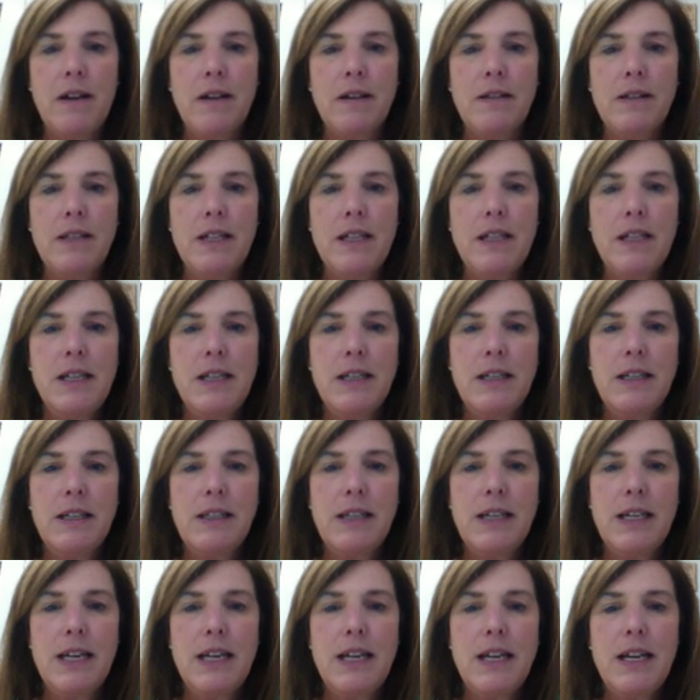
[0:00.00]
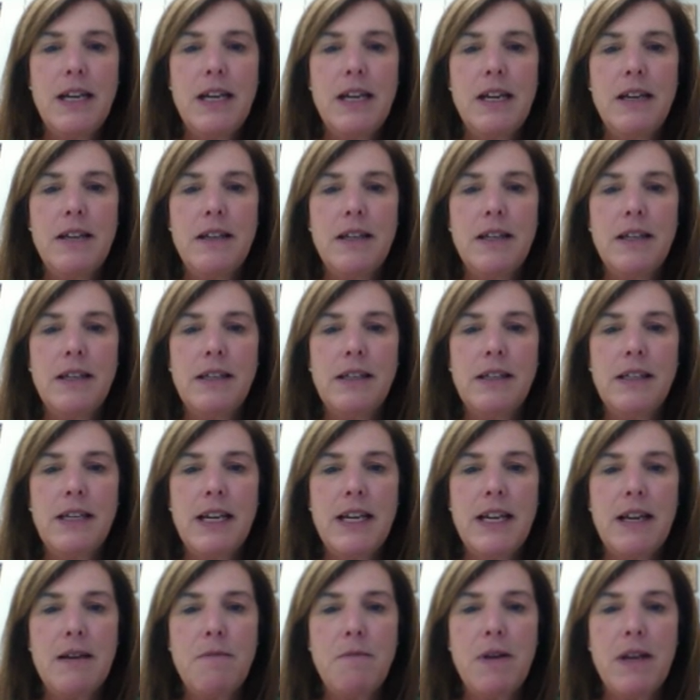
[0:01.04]
See this C? This
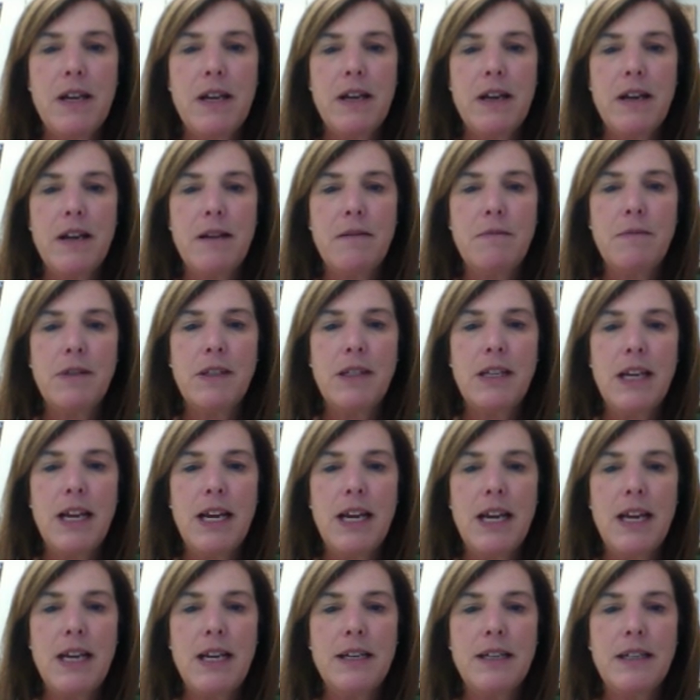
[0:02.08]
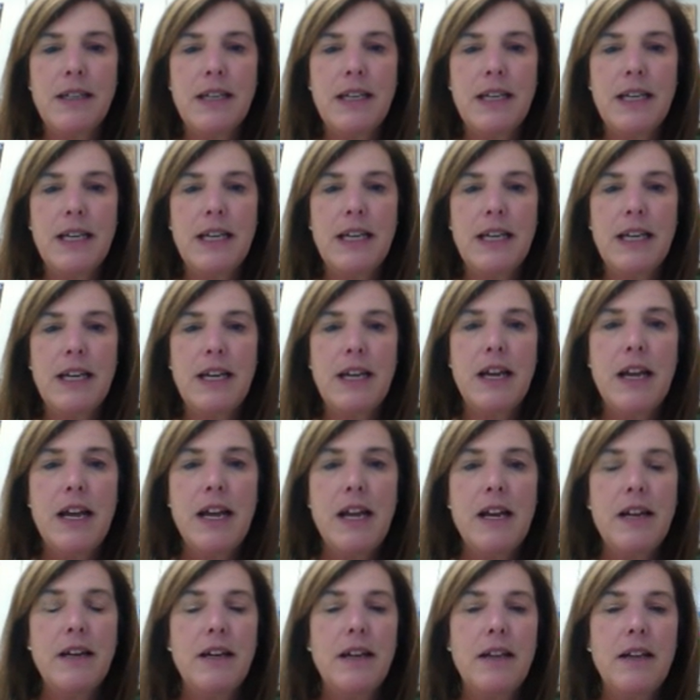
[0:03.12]
C becomes a T.
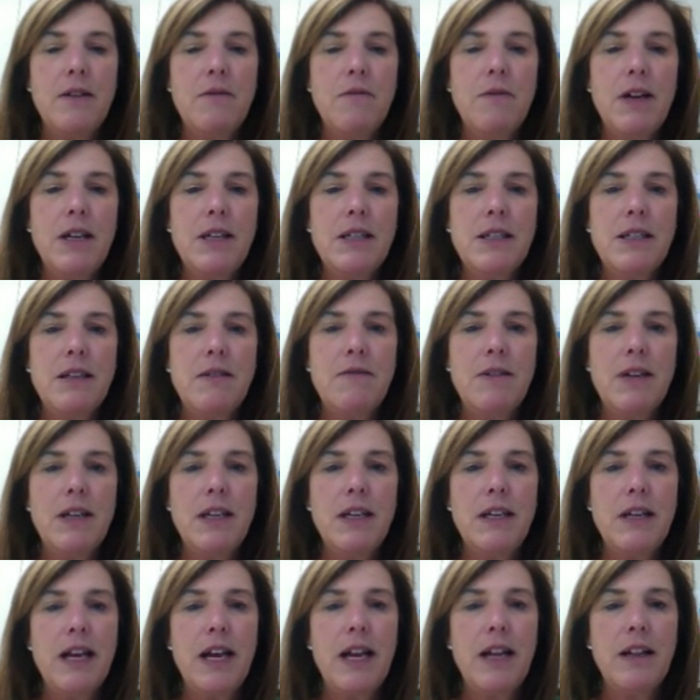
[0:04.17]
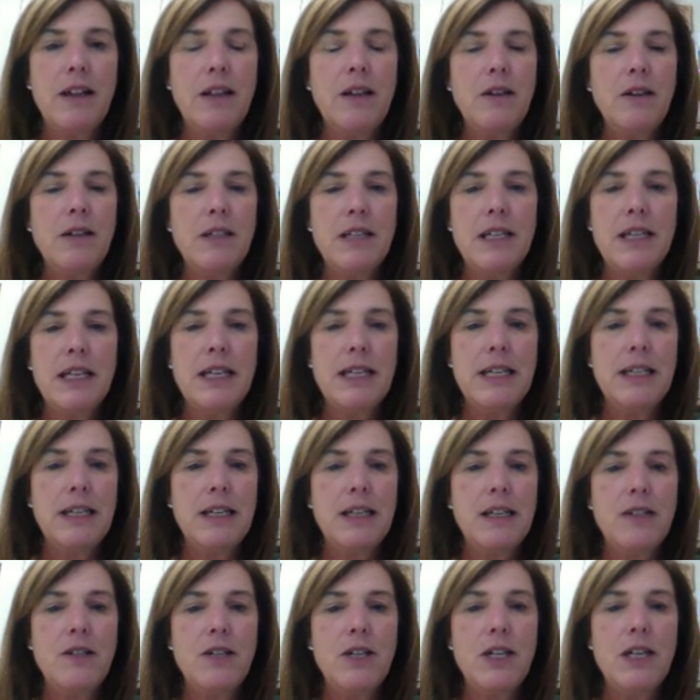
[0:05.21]
Now the rest of it, I look
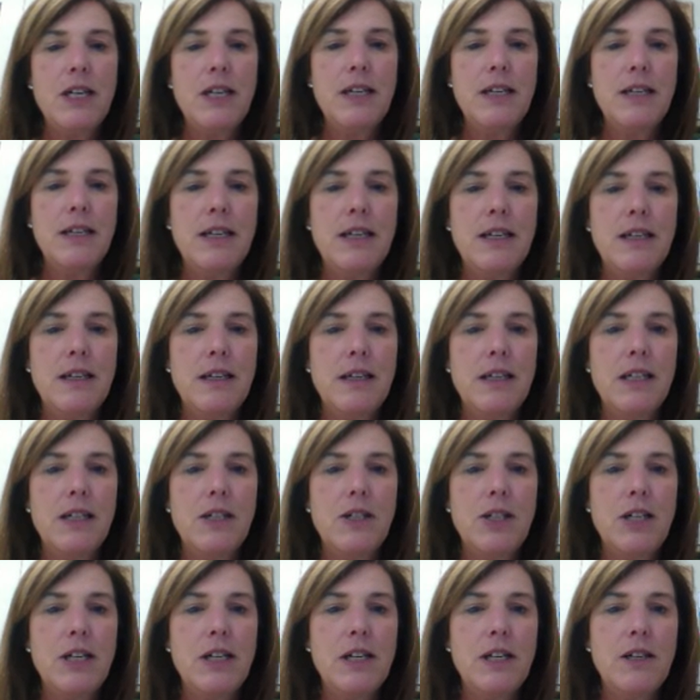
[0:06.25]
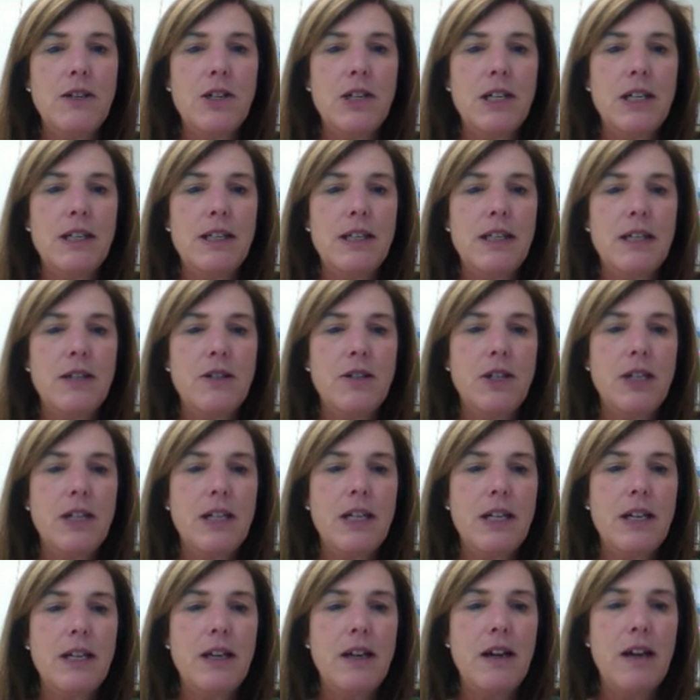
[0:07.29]
TTG, TTG,
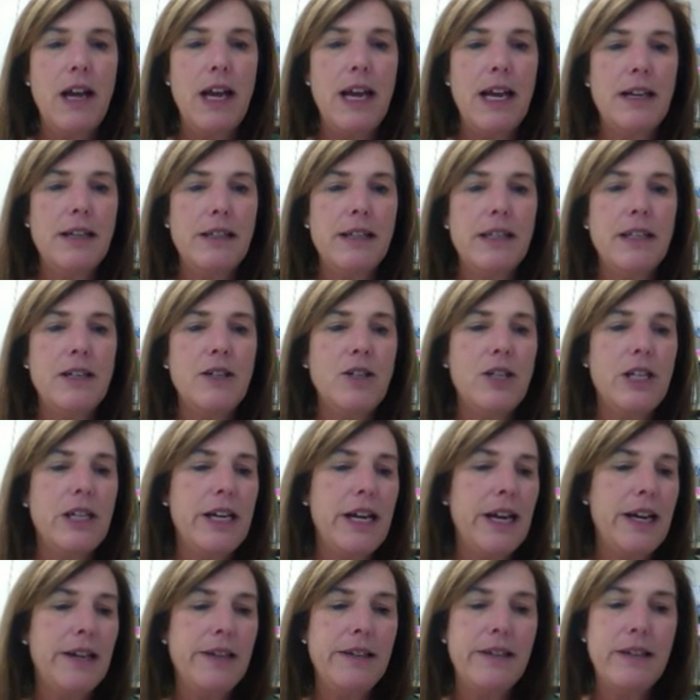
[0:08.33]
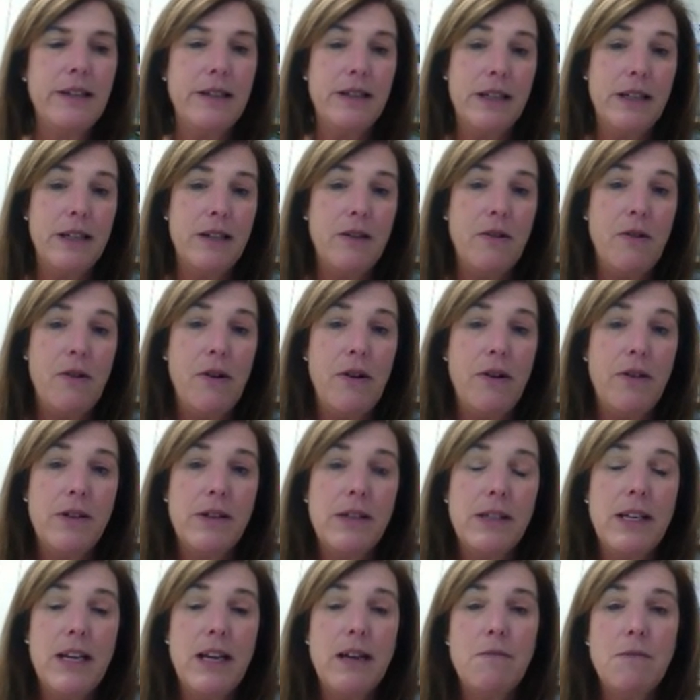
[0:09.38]
GCG, ACG, ACT. They're all the
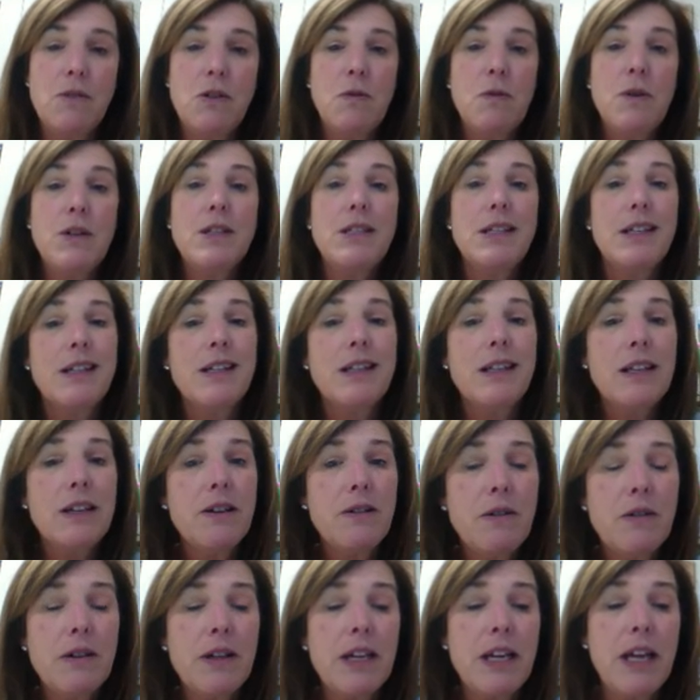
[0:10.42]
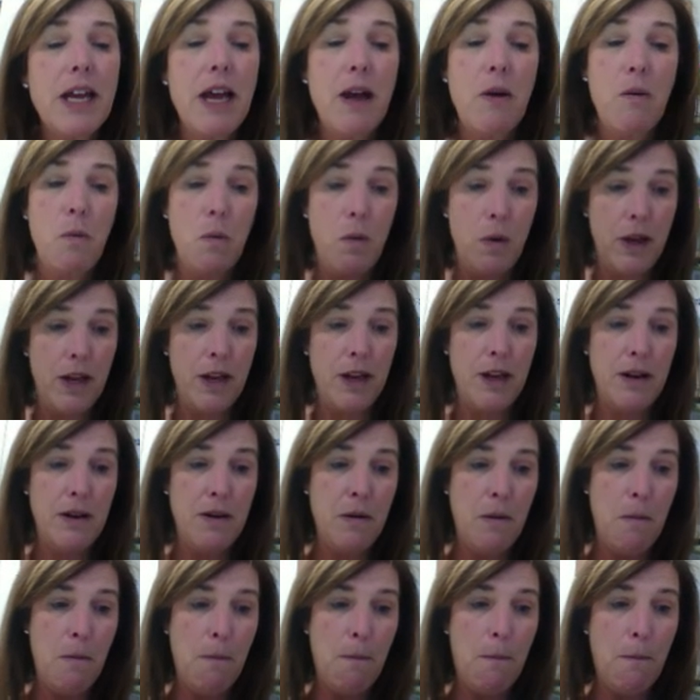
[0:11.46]
same. So it's literally at
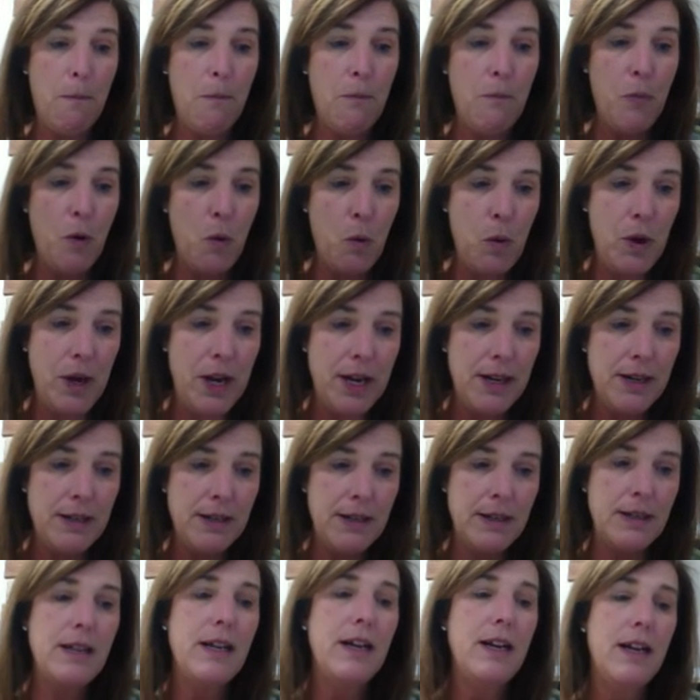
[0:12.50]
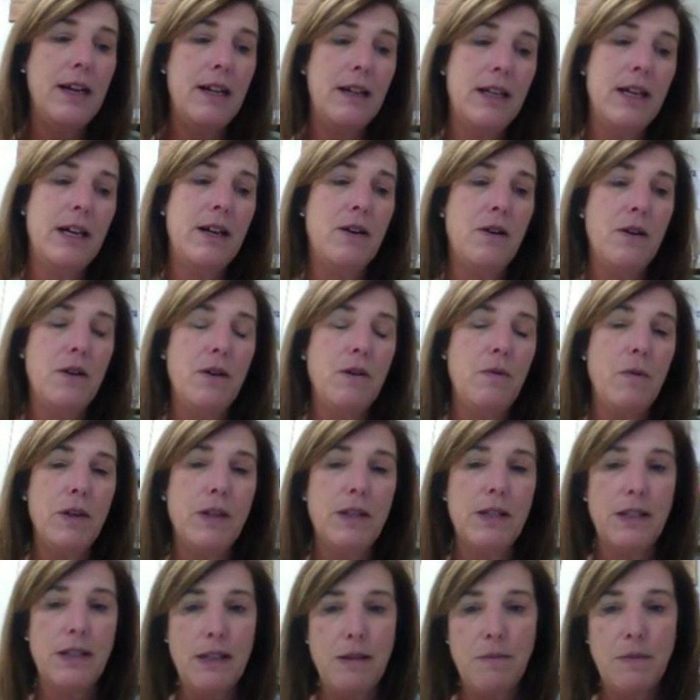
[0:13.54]
one point that a letter was
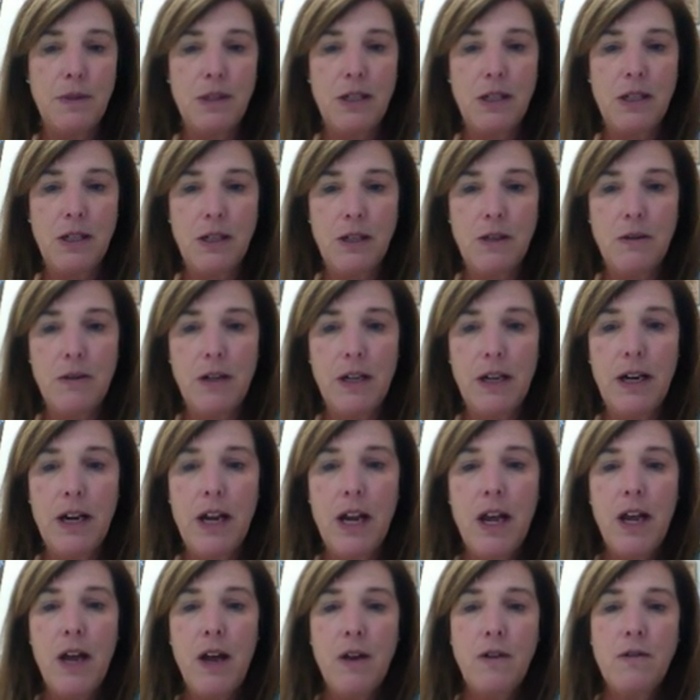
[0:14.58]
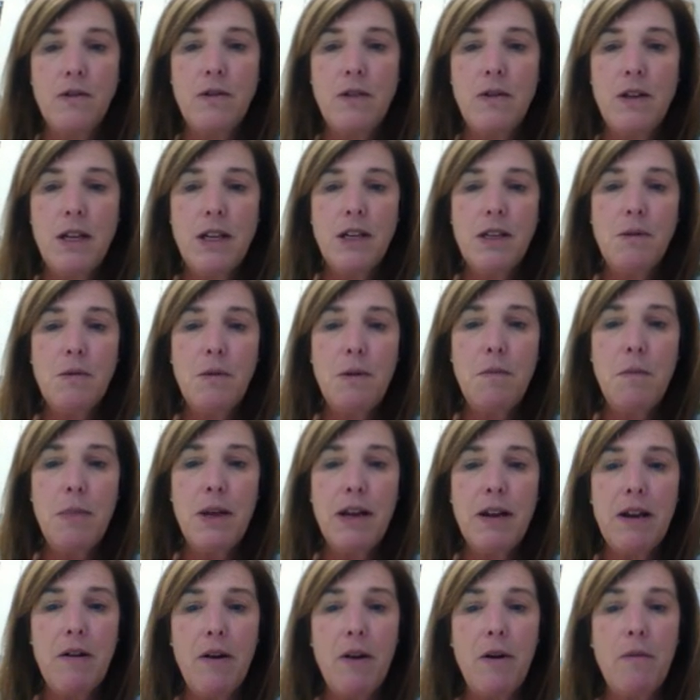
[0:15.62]
substituted. So this would be
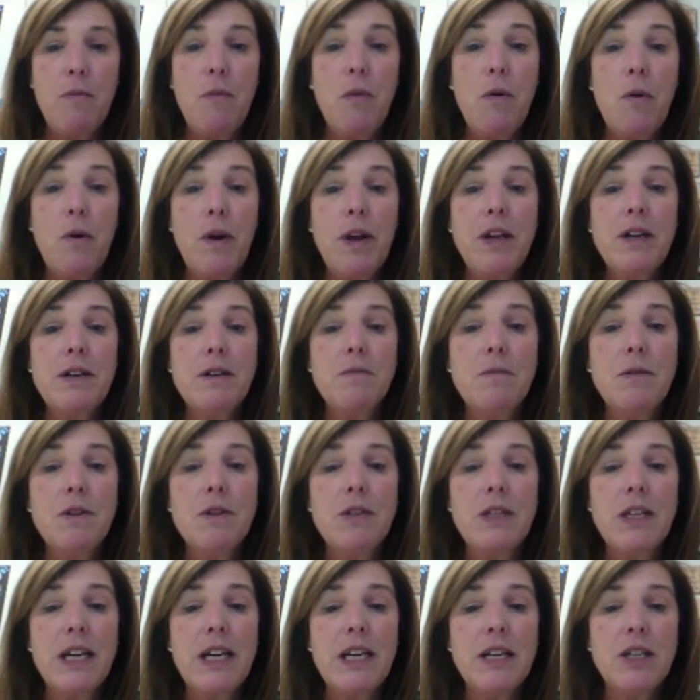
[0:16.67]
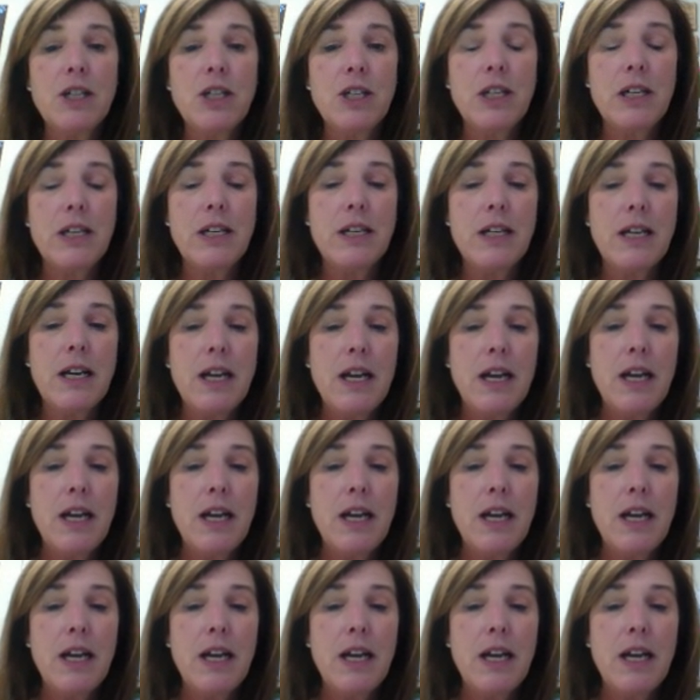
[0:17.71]
called point mutation,